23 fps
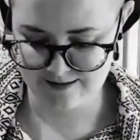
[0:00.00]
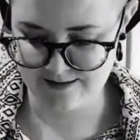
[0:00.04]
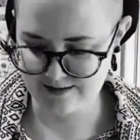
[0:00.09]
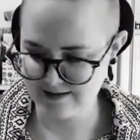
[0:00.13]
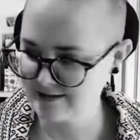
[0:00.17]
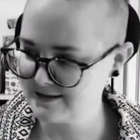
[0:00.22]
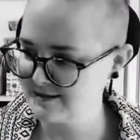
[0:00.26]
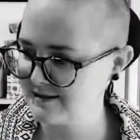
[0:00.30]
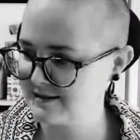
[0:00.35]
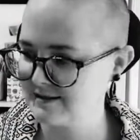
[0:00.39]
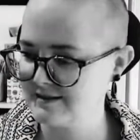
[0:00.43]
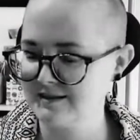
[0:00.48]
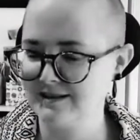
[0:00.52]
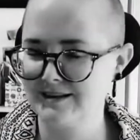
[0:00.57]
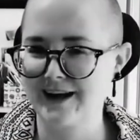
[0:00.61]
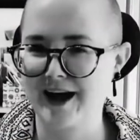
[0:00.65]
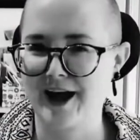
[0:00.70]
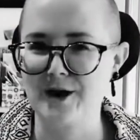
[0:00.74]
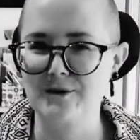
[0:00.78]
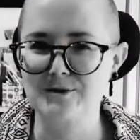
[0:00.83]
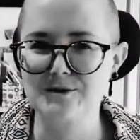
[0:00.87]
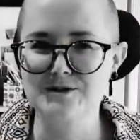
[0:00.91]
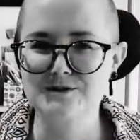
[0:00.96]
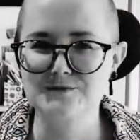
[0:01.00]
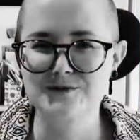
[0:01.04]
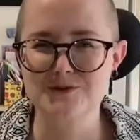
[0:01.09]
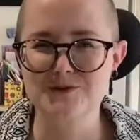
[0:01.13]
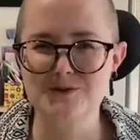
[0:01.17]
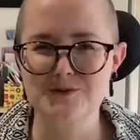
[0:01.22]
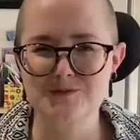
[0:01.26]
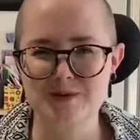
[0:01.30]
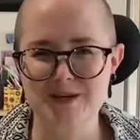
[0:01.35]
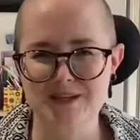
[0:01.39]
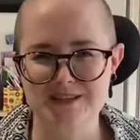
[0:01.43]
I always feel
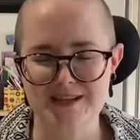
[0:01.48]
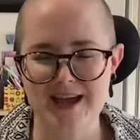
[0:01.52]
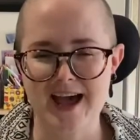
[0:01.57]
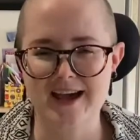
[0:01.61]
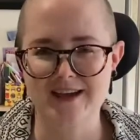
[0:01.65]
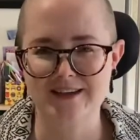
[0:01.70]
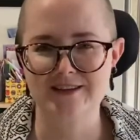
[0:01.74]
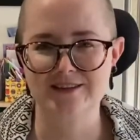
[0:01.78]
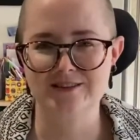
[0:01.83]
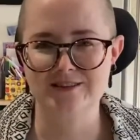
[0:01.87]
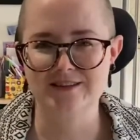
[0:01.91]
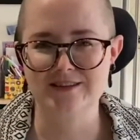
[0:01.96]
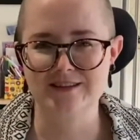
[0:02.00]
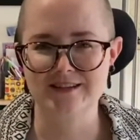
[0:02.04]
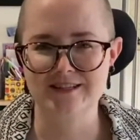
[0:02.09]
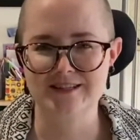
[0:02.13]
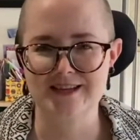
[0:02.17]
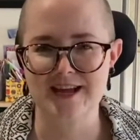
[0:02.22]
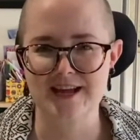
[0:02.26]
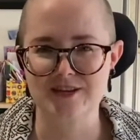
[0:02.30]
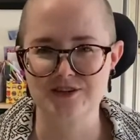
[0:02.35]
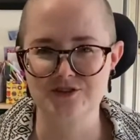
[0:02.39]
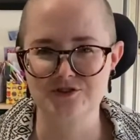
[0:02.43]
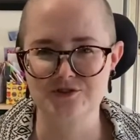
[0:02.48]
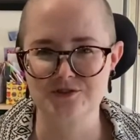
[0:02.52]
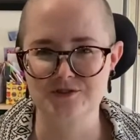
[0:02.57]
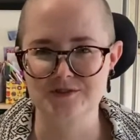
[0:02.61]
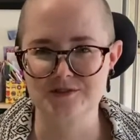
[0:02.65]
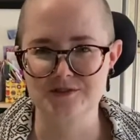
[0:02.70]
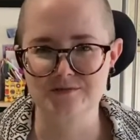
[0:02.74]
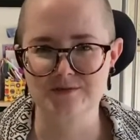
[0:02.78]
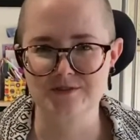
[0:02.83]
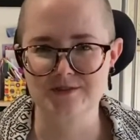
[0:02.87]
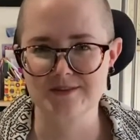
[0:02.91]
spectacularly
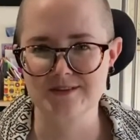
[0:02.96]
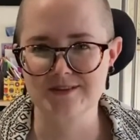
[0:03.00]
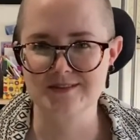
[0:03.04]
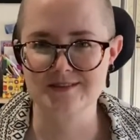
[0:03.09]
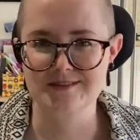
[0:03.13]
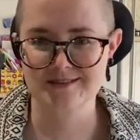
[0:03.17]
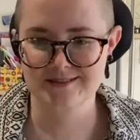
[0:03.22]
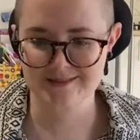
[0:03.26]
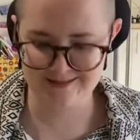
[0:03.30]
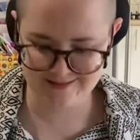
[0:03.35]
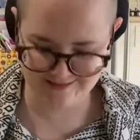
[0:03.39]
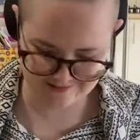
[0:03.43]
dangerous with this.